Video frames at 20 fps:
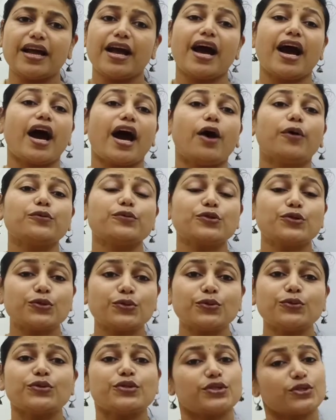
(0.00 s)
how
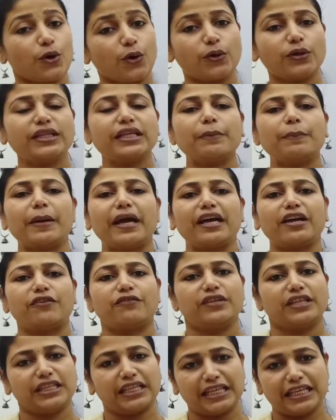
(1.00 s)
to solve the pair of
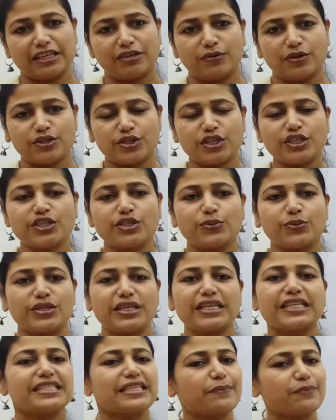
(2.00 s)
linear equations
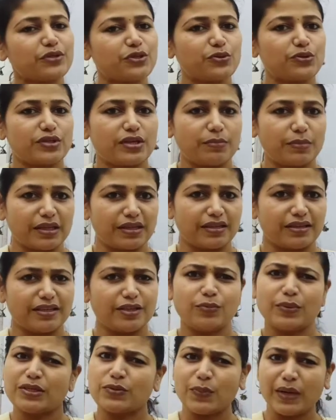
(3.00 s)
using substitution method. It
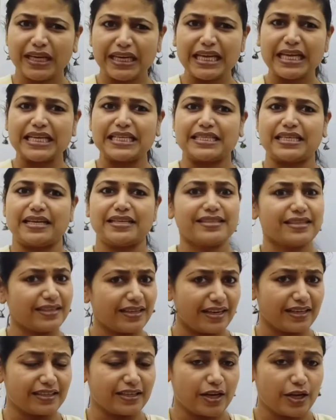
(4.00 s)
was very easy, isn't
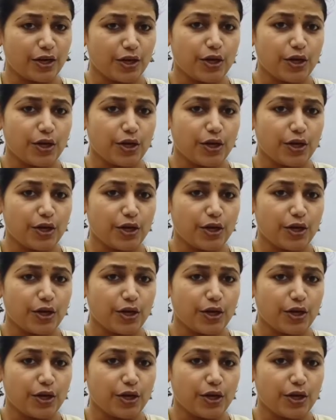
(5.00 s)
it?